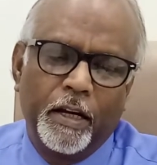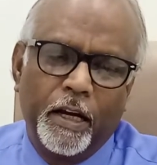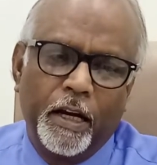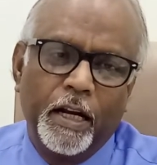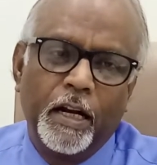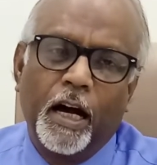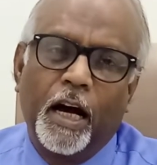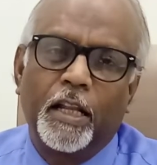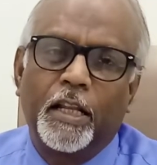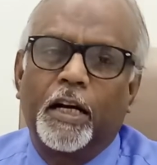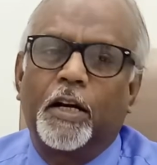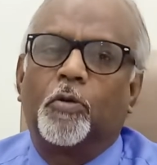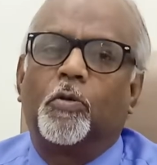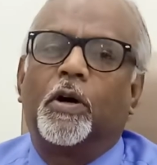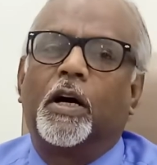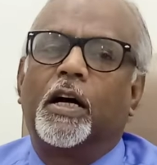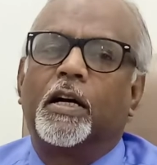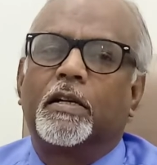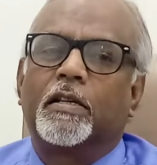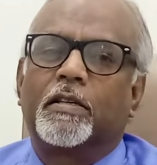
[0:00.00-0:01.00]
In other
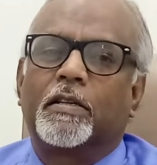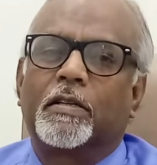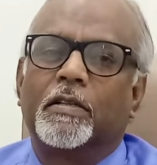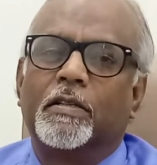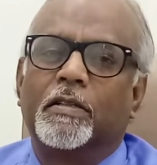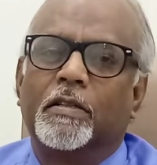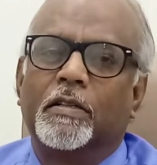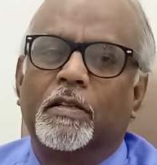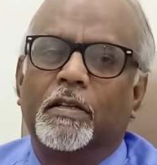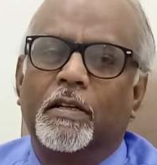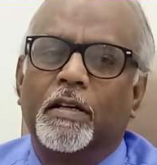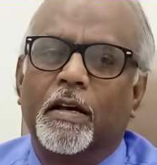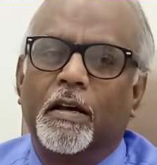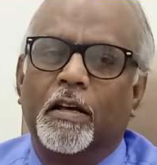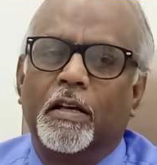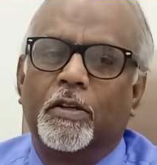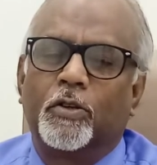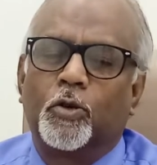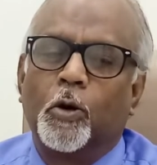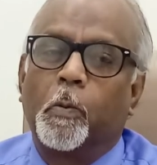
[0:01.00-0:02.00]
words,
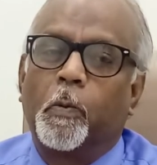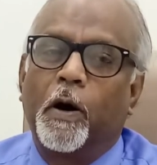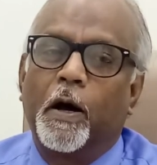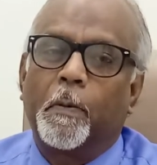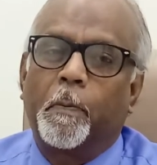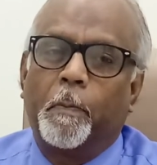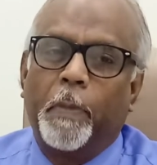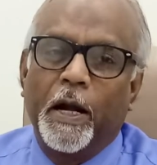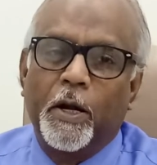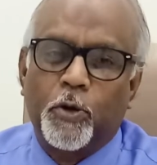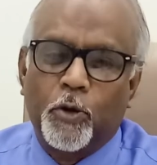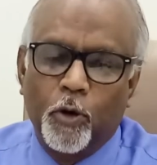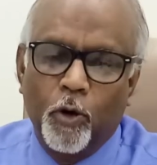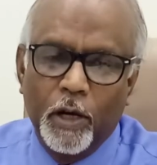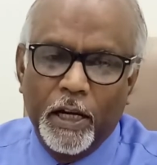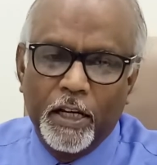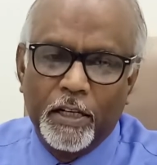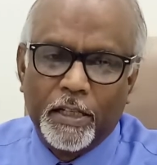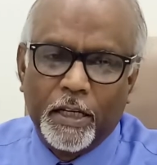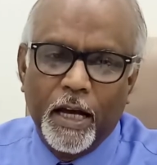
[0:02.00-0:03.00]
so far
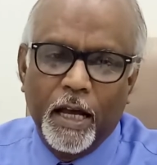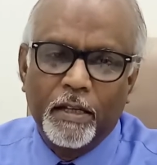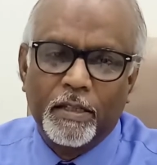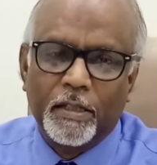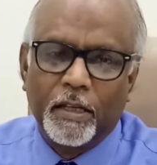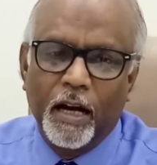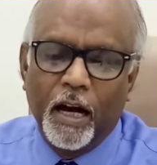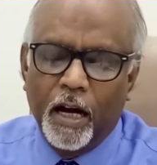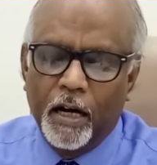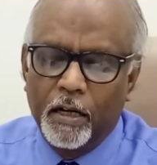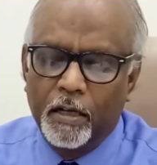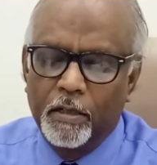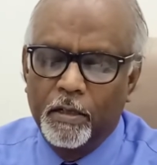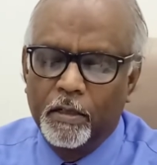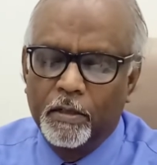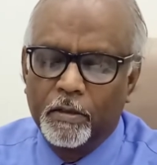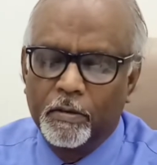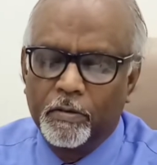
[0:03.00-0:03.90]
petrol is concerned,